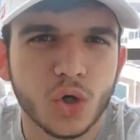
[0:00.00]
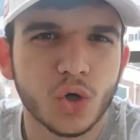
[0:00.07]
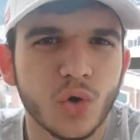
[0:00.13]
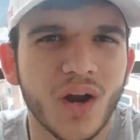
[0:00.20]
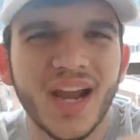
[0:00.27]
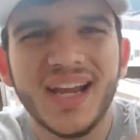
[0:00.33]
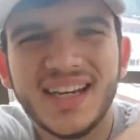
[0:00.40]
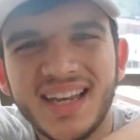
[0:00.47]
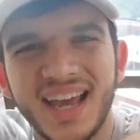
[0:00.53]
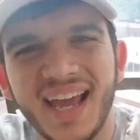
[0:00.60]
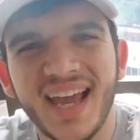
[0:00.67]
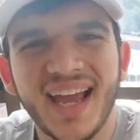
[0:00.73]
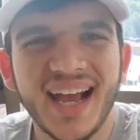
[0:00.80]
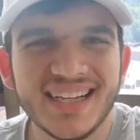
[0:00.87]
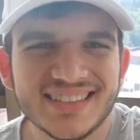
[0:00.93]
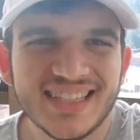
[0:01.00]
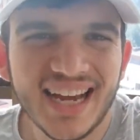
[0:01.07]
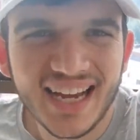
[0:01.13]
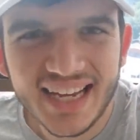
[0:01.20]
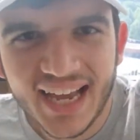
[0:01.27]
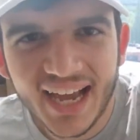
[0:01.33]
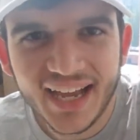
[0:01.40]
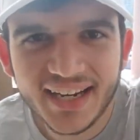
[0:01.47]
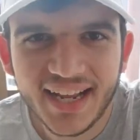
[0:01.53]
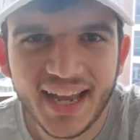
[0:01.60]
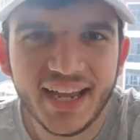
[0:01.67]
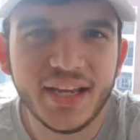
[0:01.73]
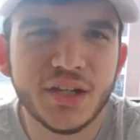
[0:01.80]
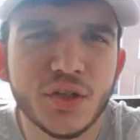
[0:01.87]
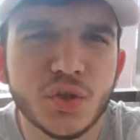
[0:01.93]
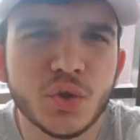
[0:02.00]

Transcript: great day as I had a